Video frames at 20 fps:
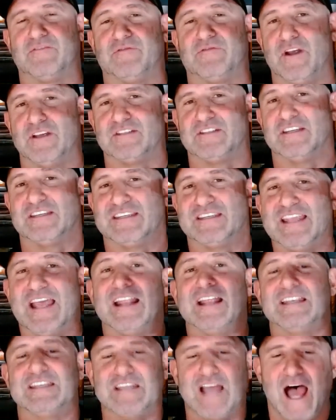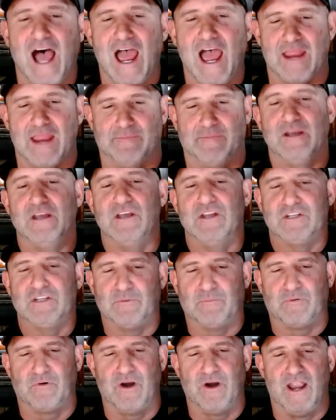for us to set a time to
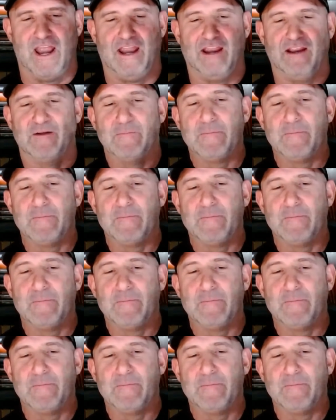pray.